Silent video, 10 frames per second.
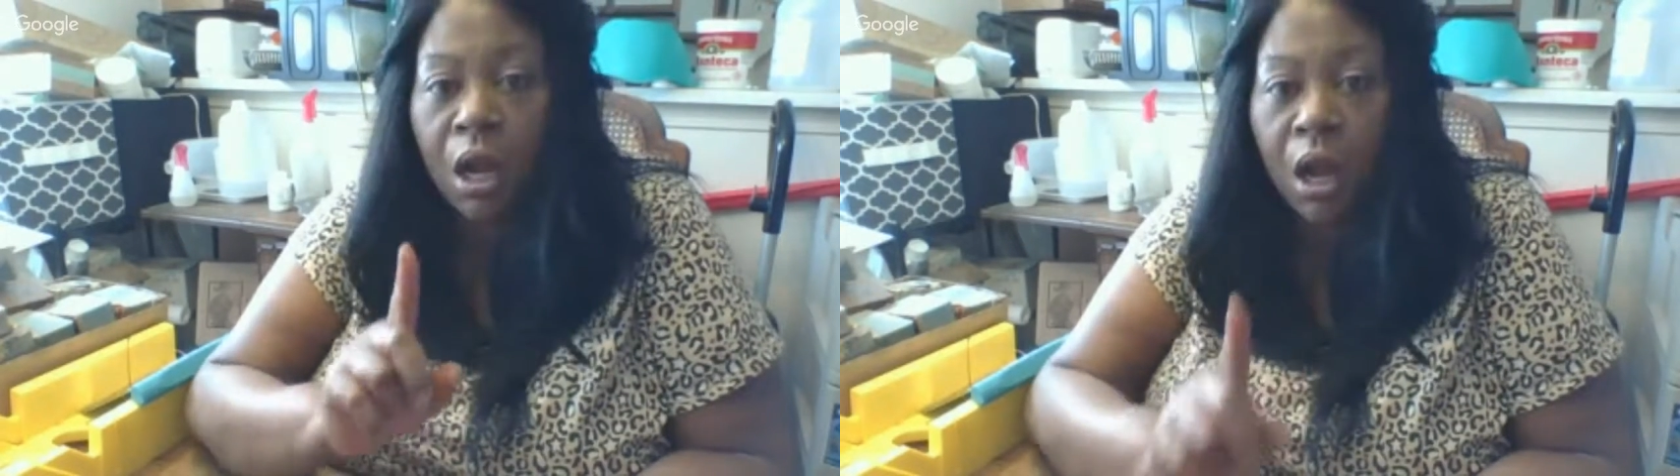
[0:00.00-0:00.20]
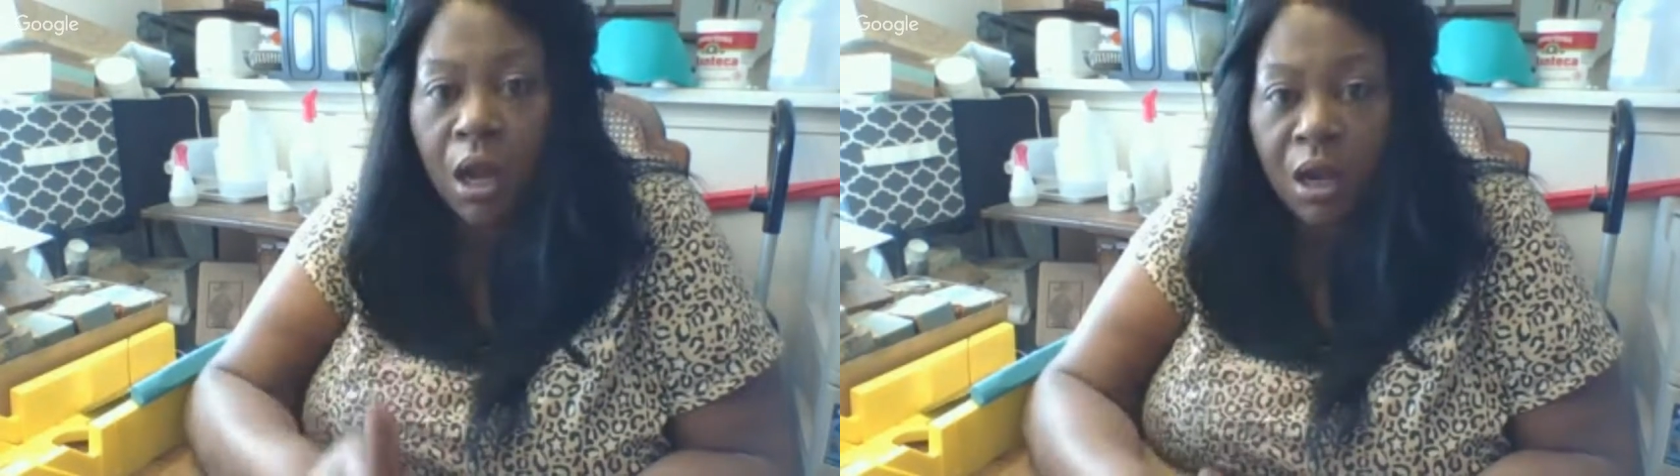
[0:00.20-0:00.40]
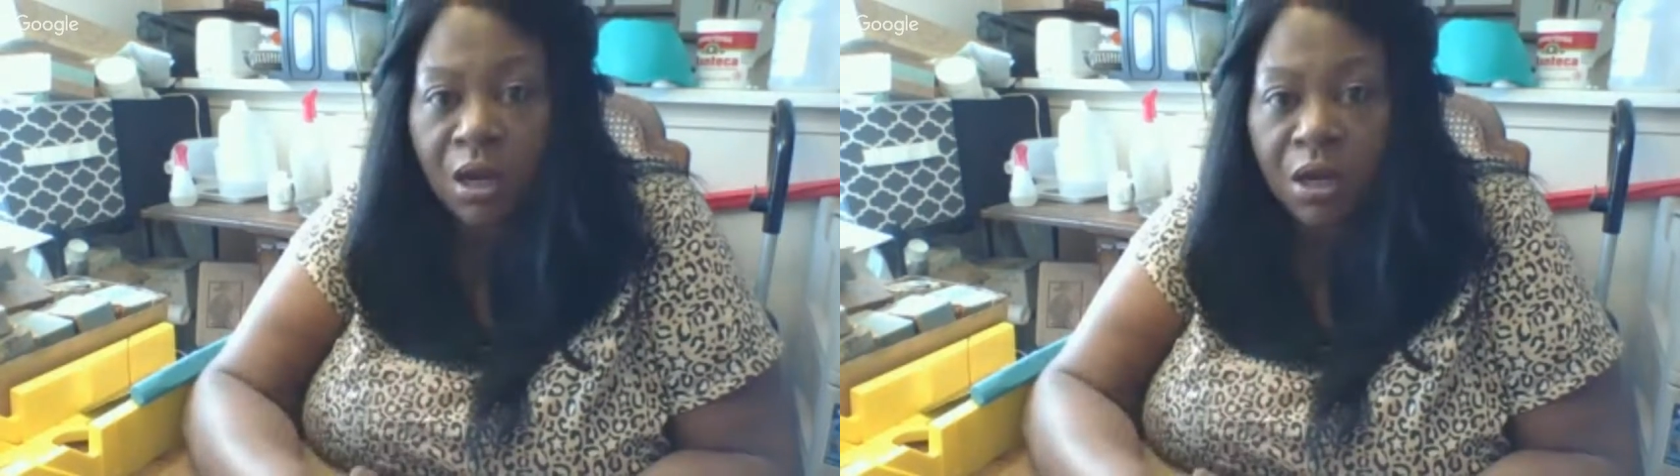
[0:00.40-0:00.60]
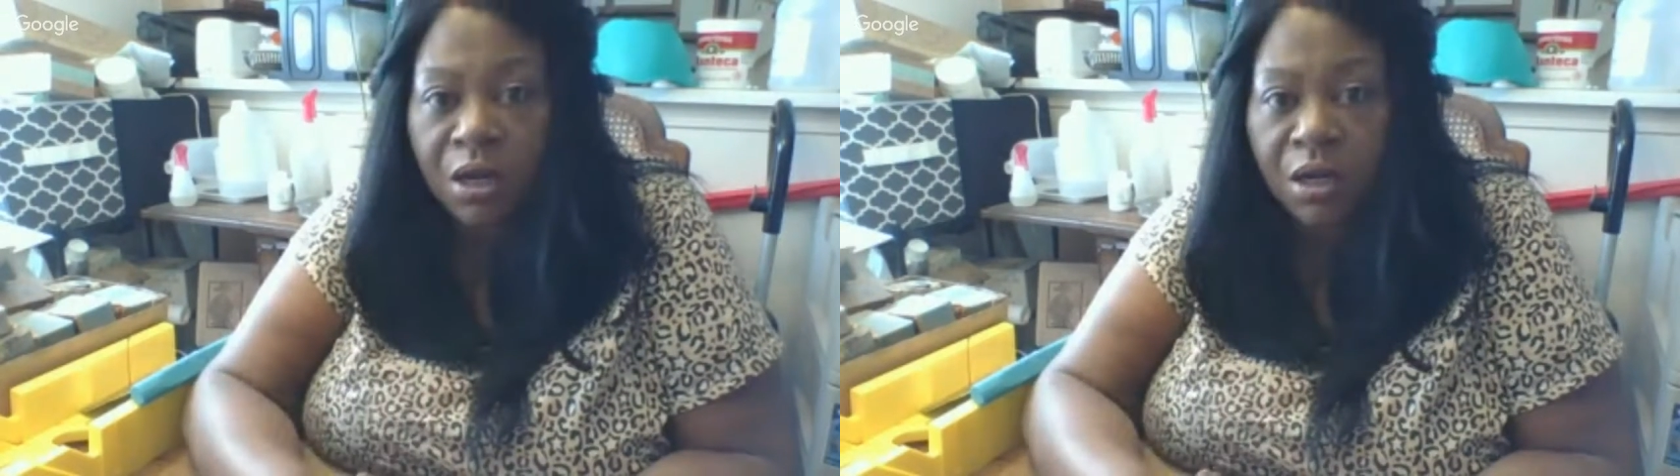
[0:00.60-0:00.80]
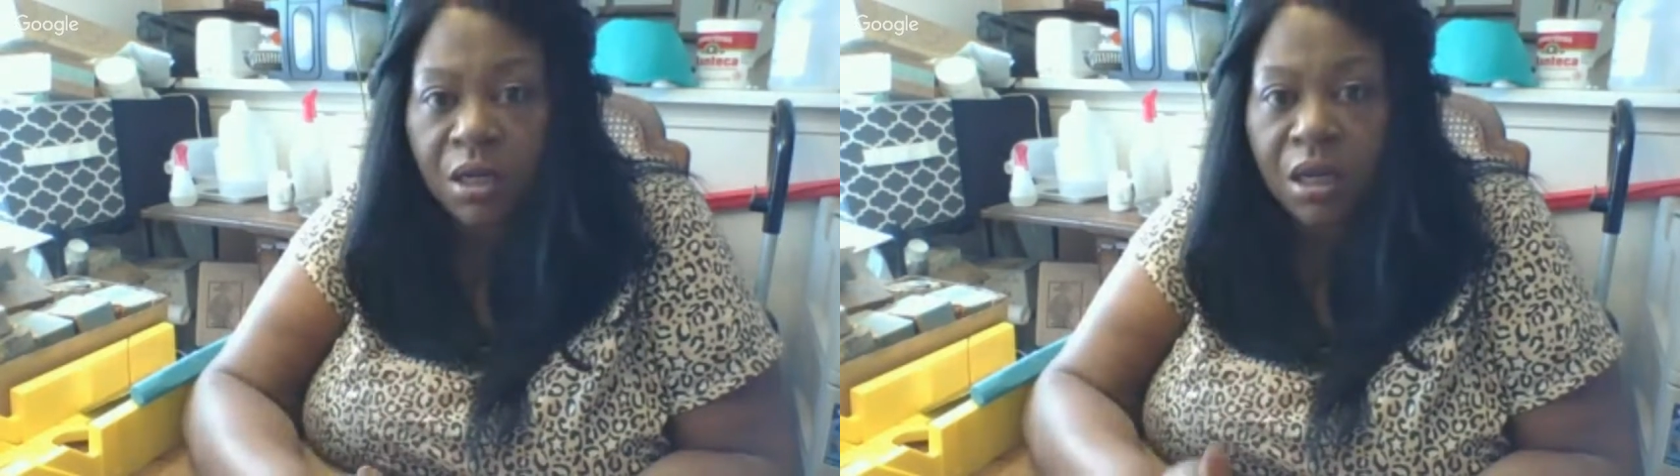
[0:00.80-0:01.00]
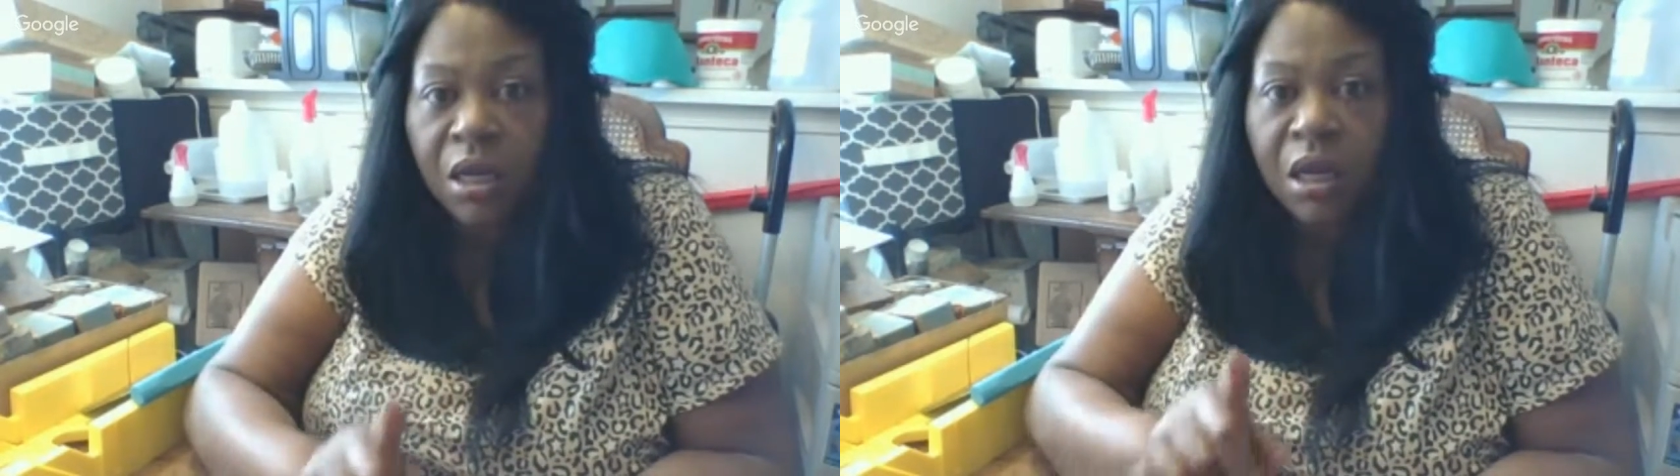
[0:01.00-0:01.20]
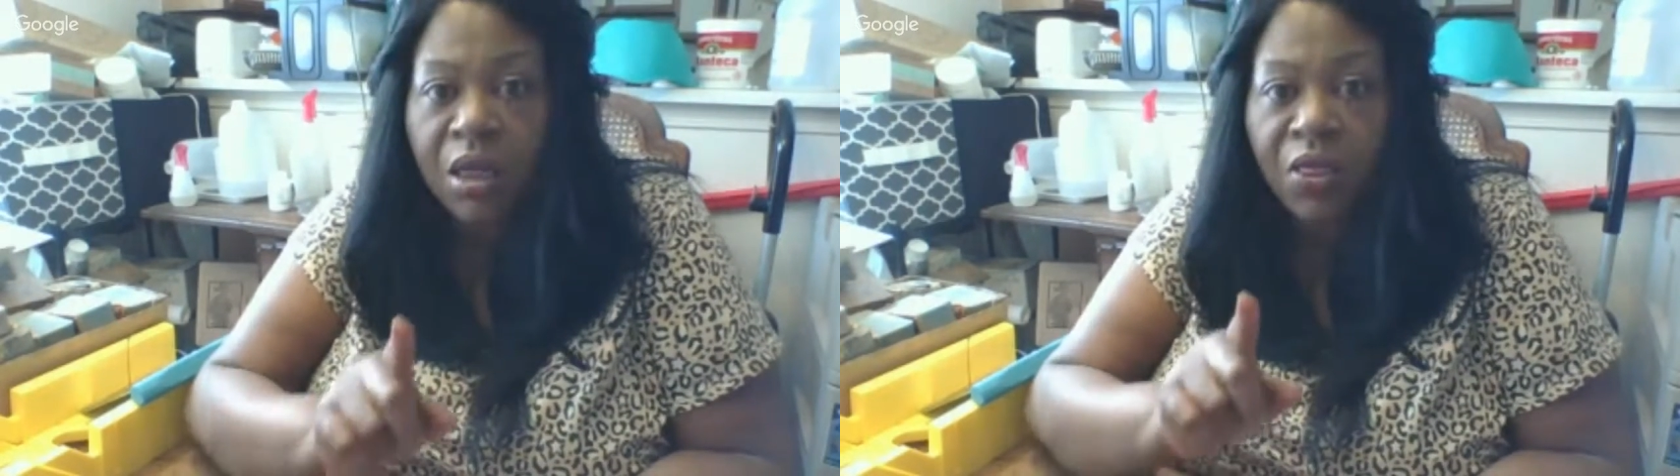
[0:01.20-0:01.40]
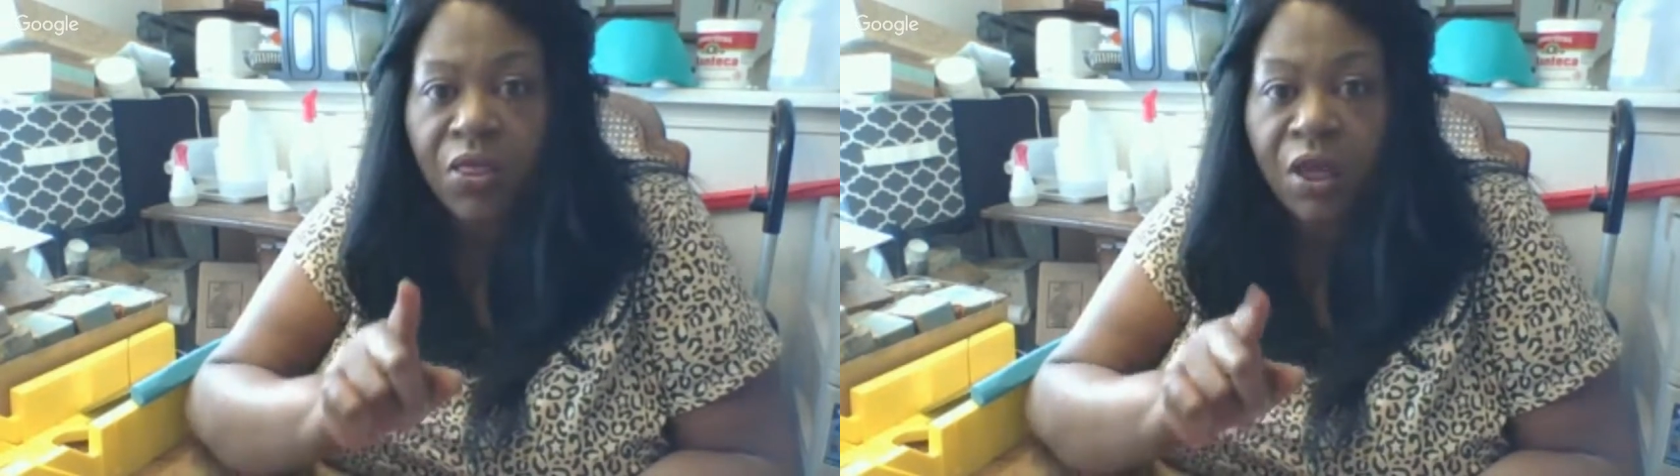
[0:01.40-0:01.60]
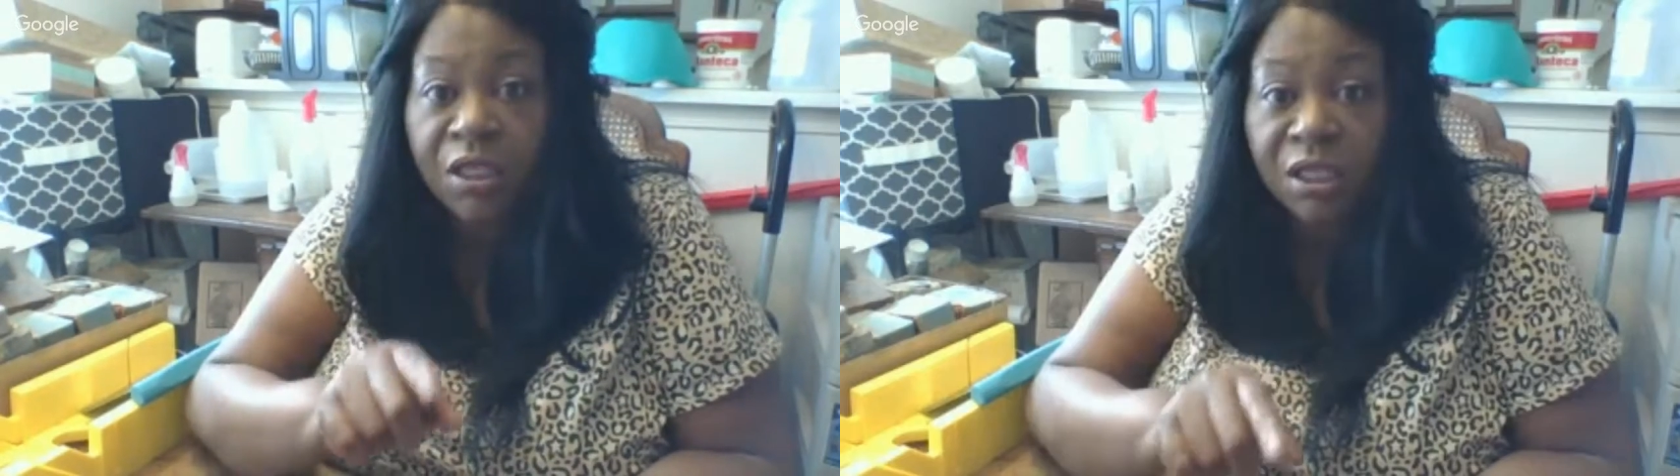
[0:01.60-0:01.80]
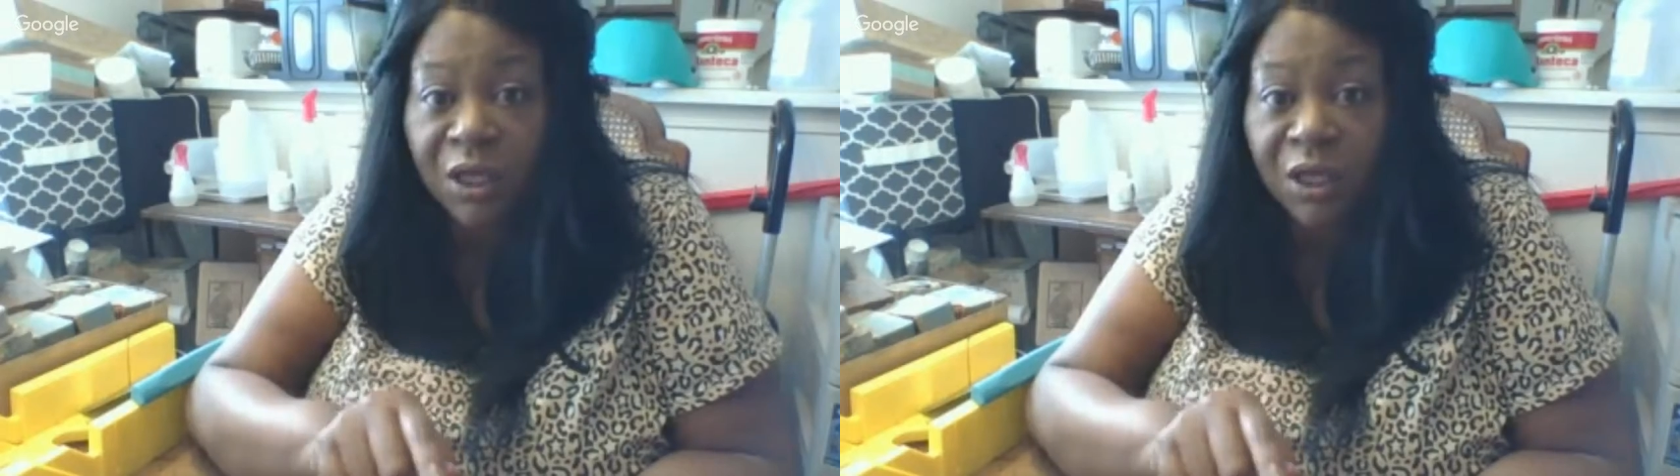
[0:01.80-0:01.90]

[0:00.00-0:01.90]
Learn the